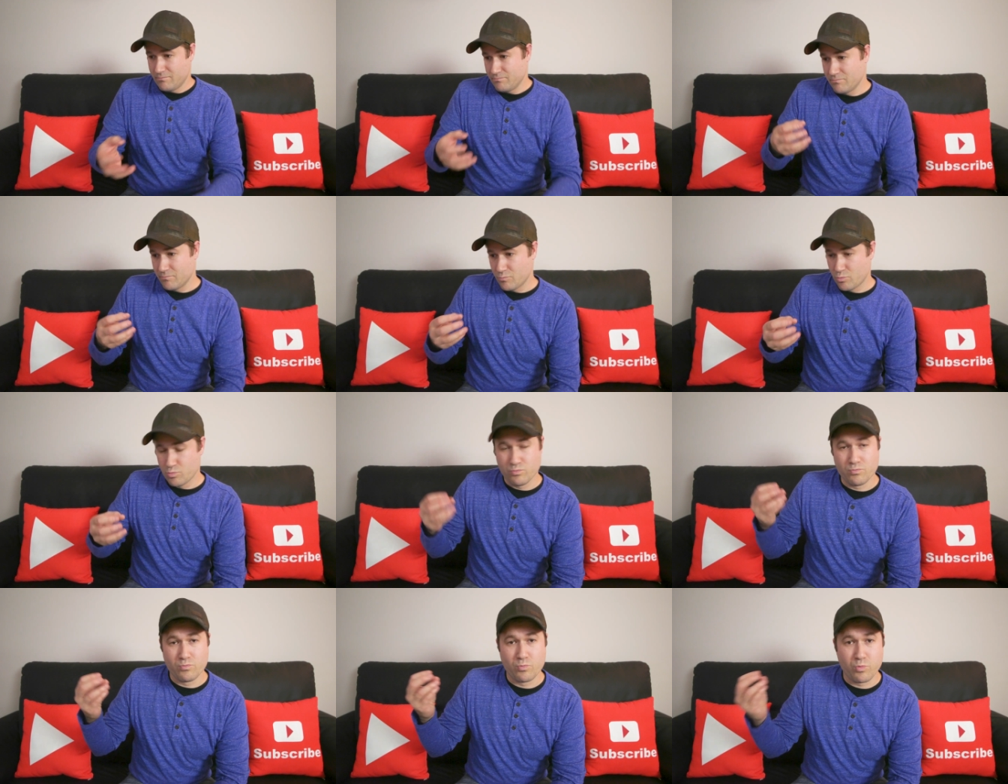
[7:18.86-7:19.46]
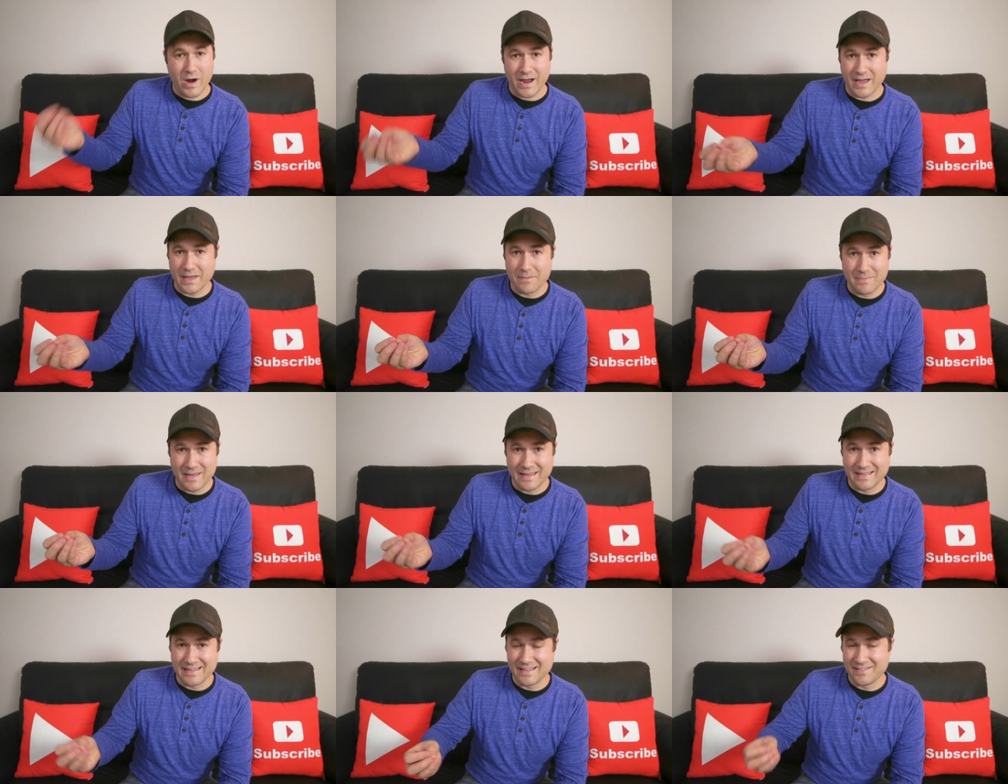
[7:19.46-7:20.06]

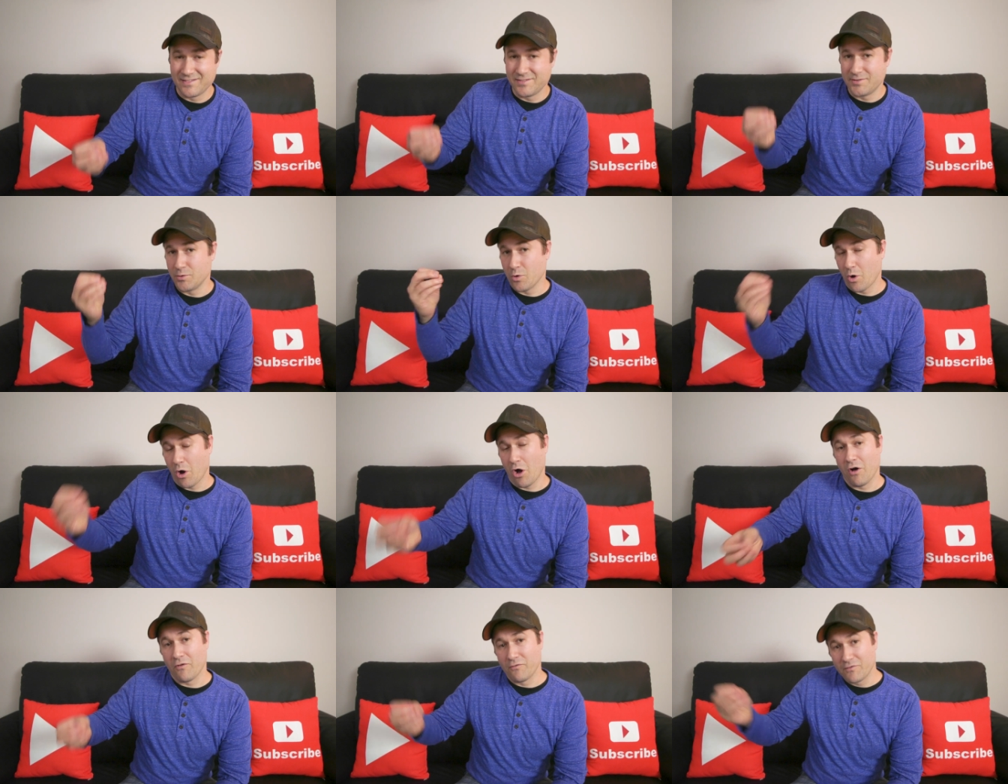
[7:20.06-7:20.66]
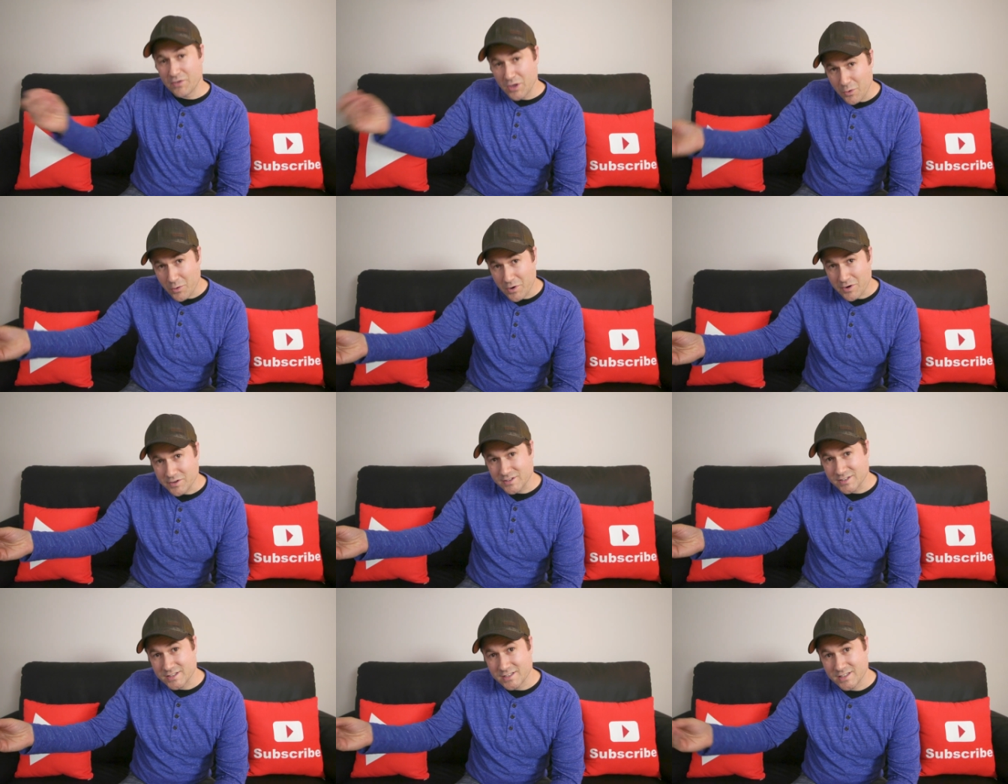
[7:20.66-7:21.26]
recommended to all
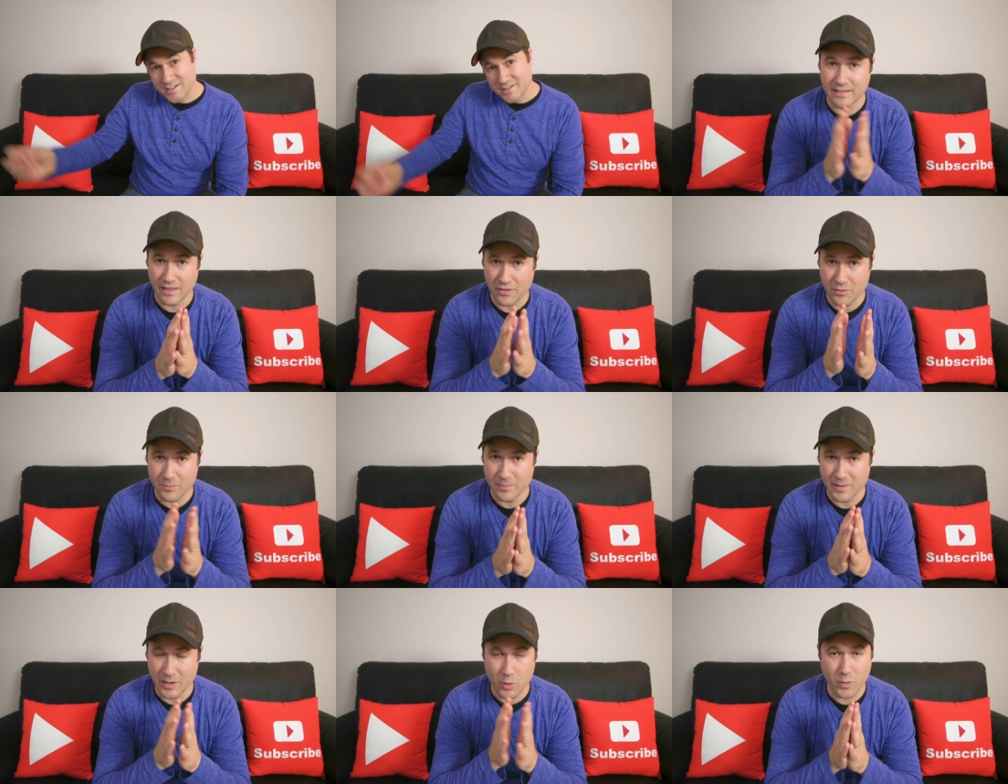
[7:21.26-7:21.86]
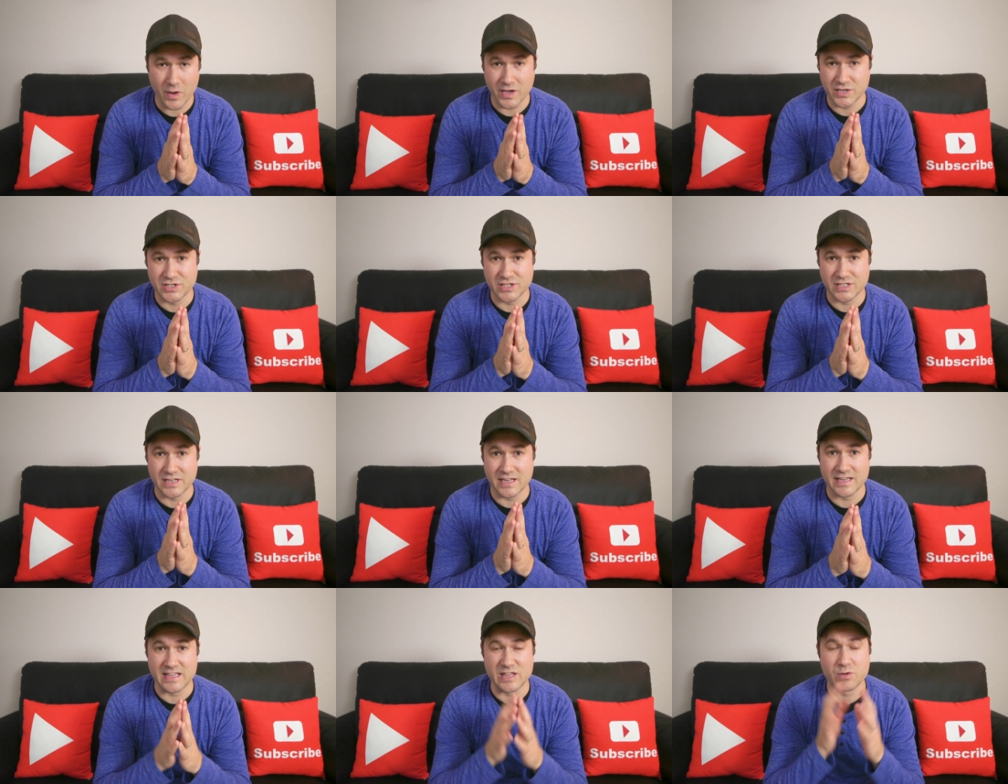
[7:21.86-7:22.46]
viewers. Another big
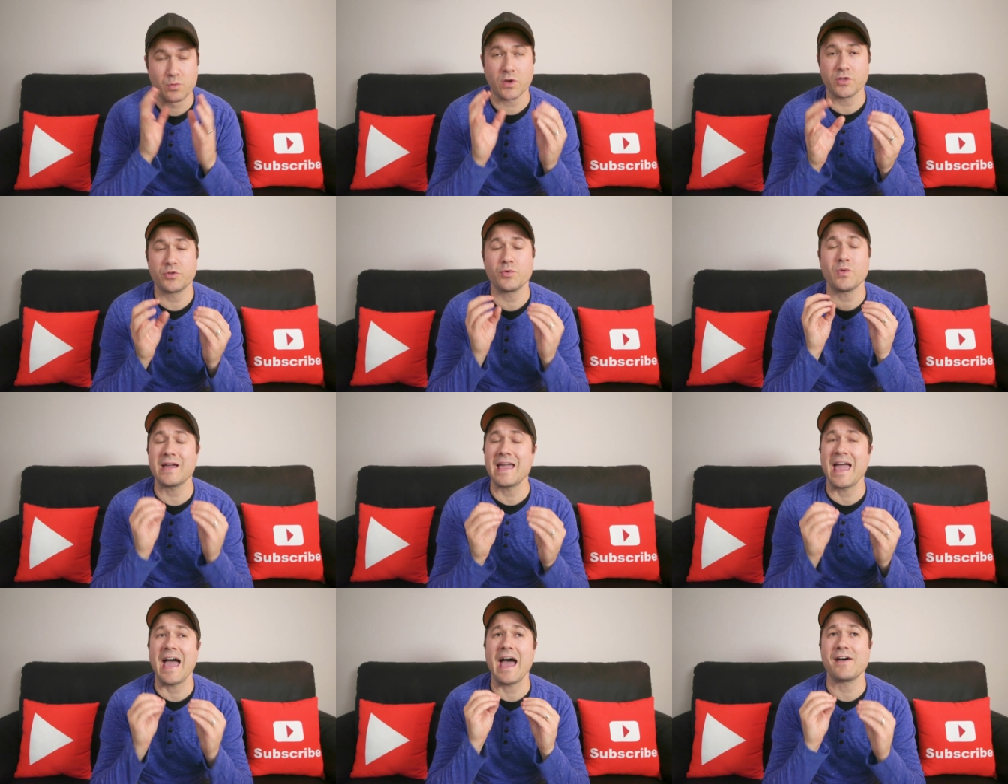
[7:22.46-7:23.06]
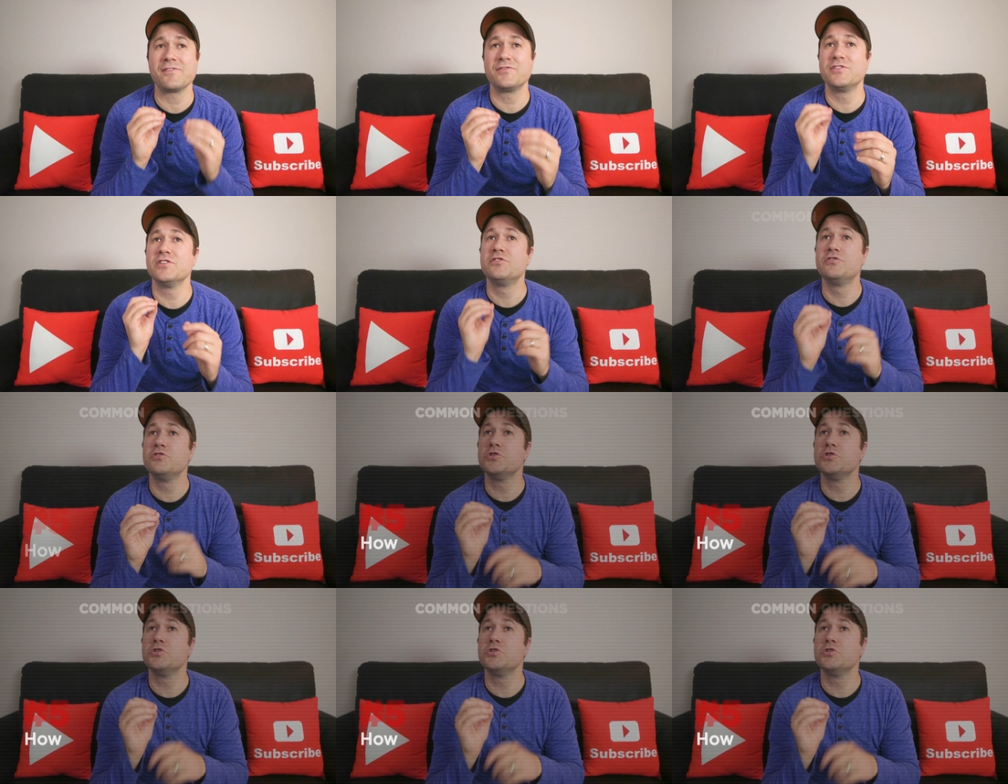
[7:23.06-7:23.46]
question is, what do I have to